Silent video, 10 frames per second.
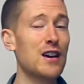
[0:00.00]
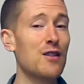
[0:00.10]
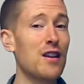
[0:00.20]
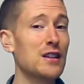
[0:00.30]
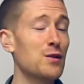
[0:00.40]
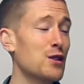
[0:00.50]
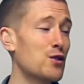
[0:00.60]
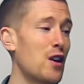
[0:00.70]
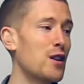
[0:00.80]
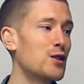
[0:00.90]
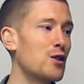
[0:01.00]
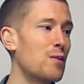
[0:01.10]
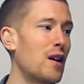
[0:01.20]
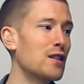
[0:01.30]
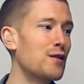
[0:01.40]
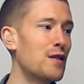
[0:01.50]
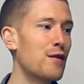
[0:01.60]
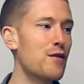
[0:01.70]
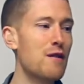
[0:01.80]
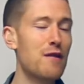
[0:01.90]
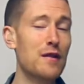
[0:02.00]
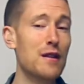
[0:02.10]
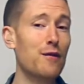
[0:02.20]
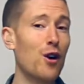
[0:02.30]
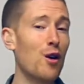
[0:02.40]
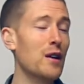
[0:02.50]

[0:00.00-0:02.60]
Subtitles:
All right, so we'll just try those 2 bars, 53 and 54.